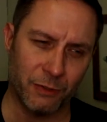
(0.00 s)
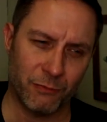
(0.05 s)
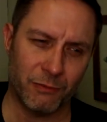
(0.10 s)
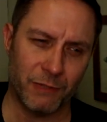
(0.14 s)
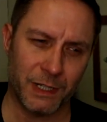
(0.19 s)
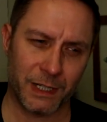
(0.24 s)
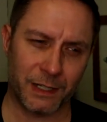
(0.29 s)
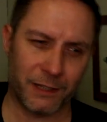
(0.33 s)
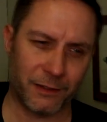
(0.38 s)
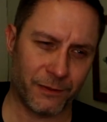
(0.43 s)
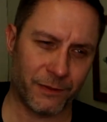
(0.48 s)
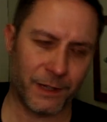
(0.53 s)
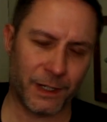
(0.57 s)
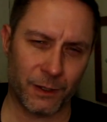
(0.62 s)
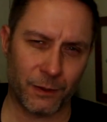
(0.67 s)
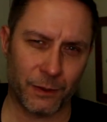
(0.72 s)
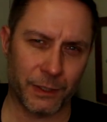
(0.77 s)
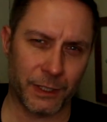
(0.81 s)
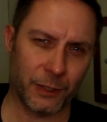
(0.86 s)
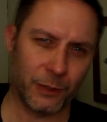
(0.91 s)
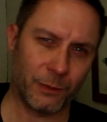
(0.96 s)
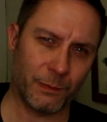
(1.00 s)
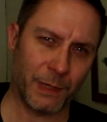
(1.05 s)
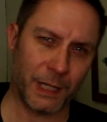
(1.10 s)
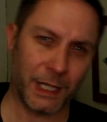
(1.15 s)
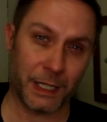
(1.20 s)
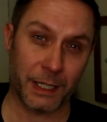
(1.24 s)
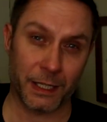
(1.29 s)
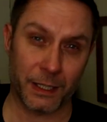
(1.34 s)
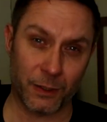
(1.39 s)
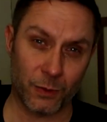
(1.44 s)
you really feel that you're
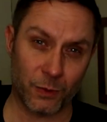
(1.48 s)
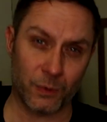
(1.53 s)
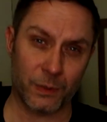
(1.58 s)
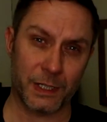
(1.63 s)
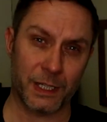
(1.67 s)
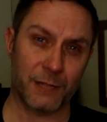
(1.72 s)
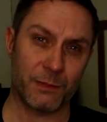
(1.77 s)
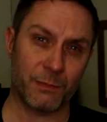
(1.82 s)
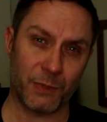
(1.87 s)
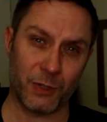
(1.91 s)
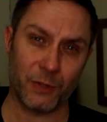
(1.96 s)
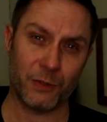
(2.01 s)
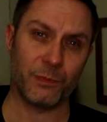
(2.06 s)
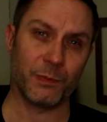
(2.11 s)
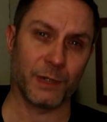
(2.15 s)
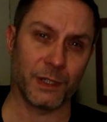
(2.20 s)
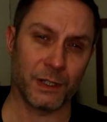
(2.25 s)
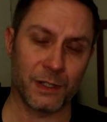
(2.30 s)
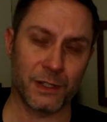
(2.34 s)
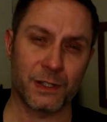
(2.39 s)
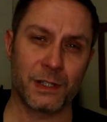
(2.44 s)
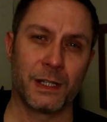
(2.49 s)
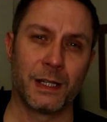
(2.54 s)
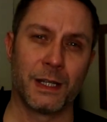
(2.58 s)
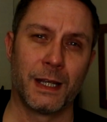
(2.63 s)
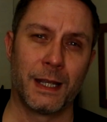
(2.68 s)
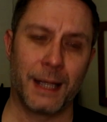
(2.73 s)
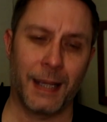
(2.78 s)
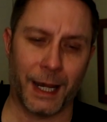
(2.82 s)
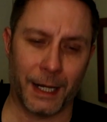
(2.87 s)
making all these movements,